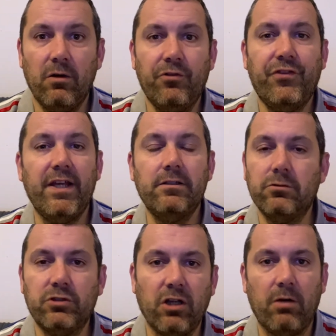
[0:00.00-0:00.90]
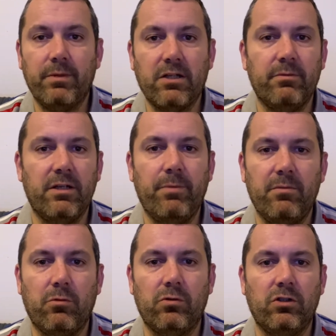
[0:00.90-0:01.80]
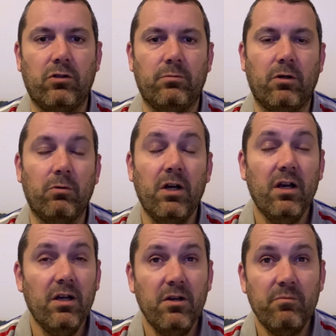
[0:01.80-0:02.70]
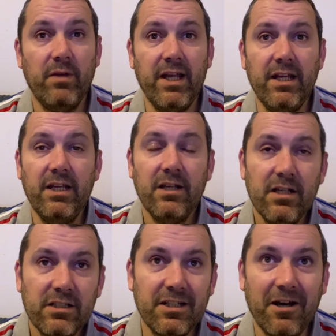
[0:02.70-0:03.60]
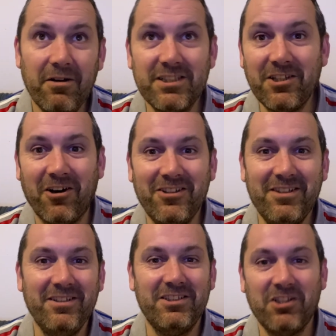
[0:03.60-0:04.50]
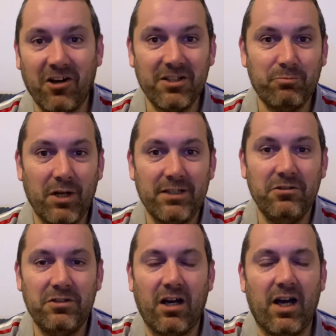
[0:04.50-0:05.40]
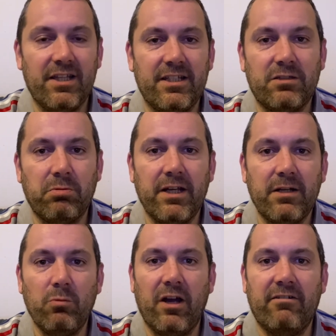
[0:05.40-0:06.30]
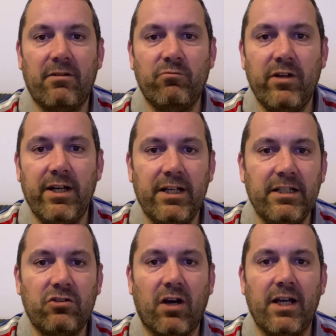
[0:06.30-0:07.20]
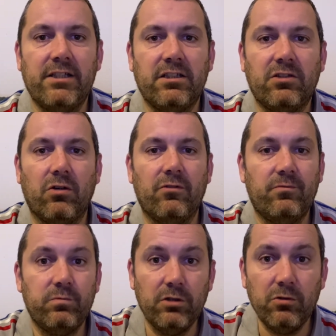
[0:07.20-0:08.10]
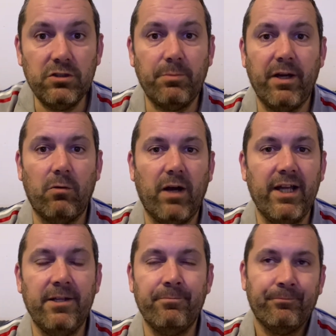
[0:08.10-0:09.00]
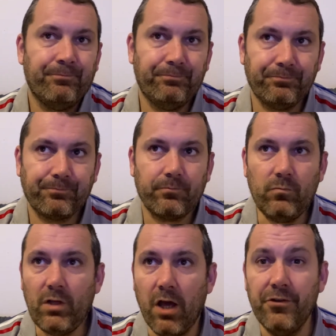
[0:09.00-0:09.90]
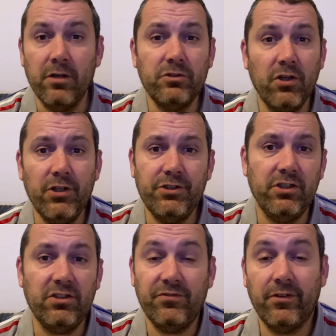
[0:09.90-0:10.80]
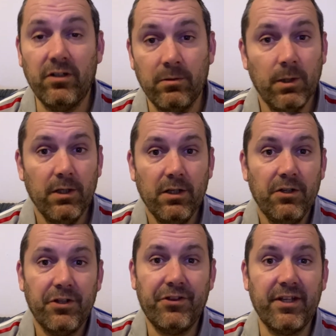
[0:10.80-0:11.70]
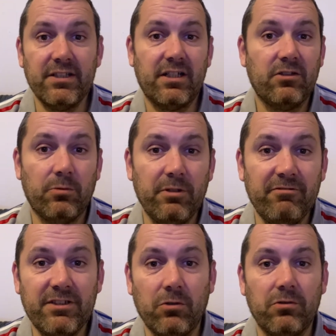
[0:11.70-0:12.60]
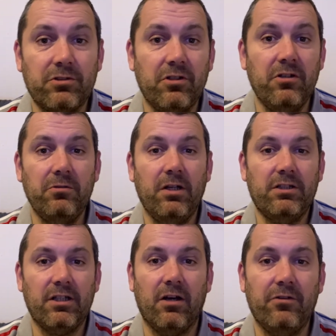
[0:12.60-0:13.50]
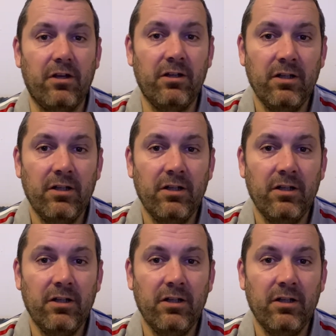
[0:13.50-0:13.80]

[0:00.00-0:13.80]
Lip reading: things will start becoming a bit more normal. Me, I started a brand new diet this week where I'm really trying to sort of lose a bit of weight, and those urges for the things I normally resort to, the